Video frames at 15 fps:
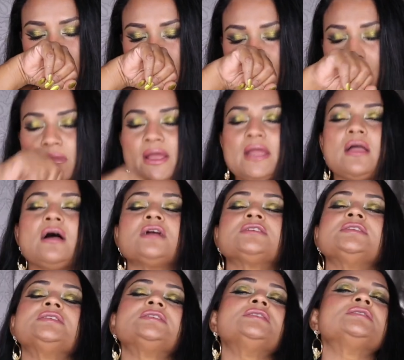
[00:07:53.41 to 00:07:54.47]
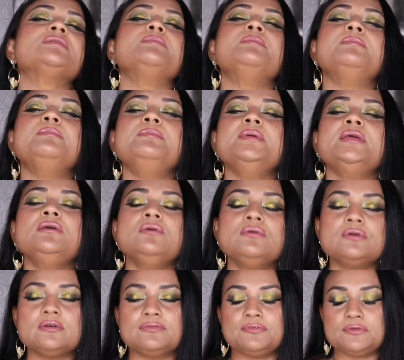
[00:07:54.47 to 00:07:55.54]
Oh my gosh, this is a
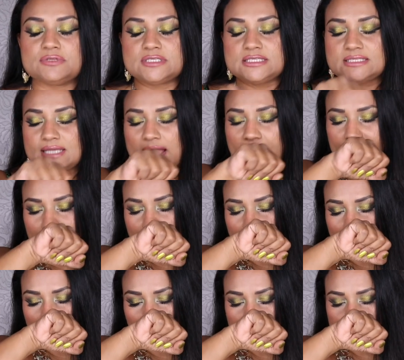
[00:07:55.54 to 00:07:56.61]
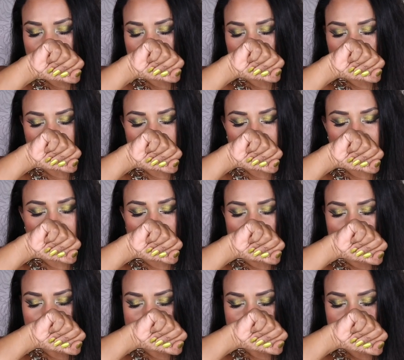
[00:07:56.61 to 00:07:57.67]
beautiful scent, you guys. Oh my
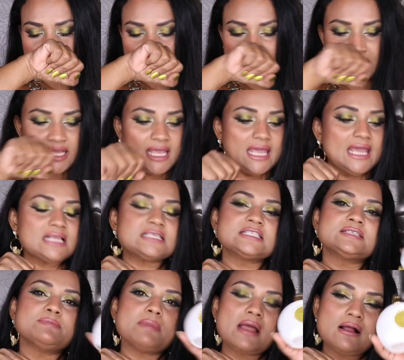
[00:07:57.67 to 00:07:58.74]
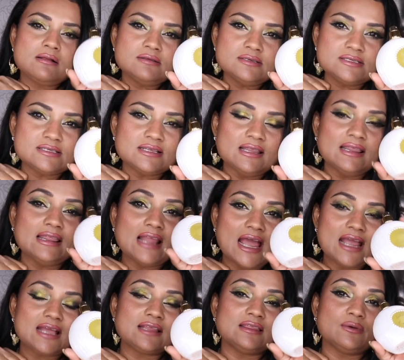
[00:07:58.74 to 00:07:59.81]
gosh. It smells
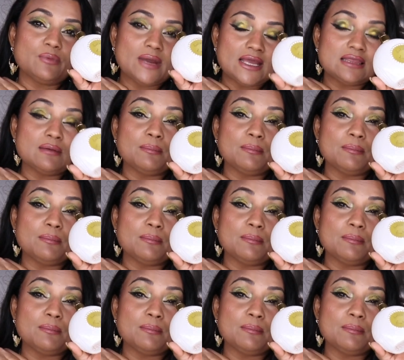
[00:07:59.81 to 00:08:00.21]
like the way the